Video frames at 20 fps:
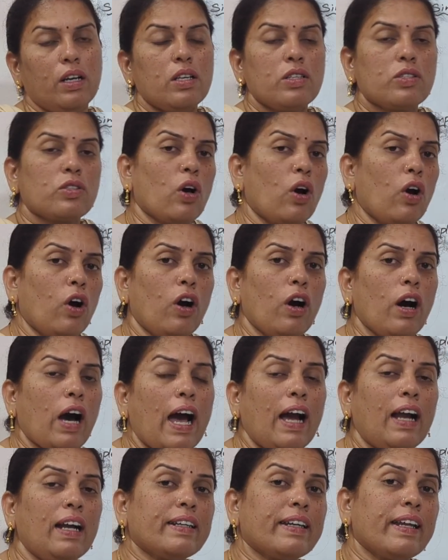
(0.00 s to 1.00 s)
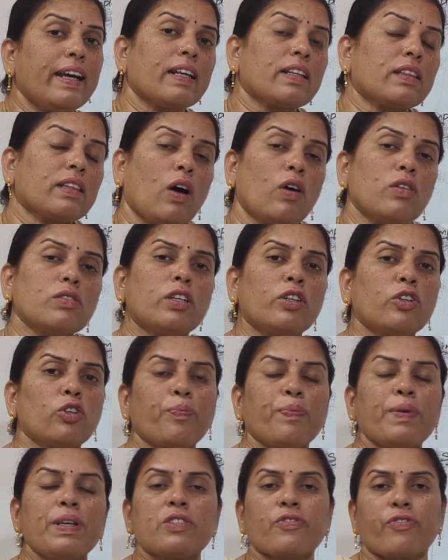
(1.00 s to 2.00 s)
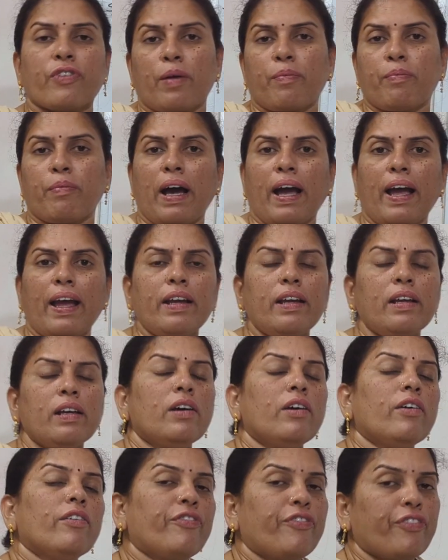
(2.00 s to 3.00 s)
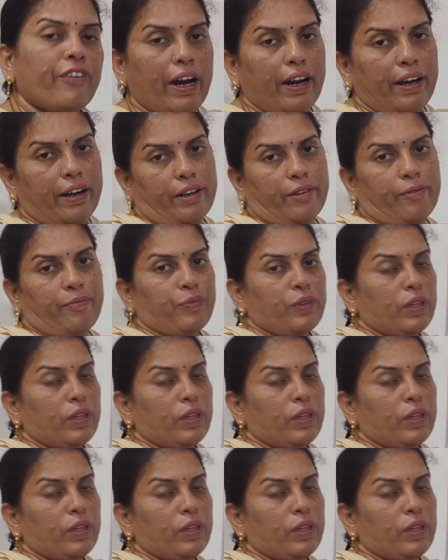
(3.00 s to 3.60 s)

So I will take 1000 rupees from my friend.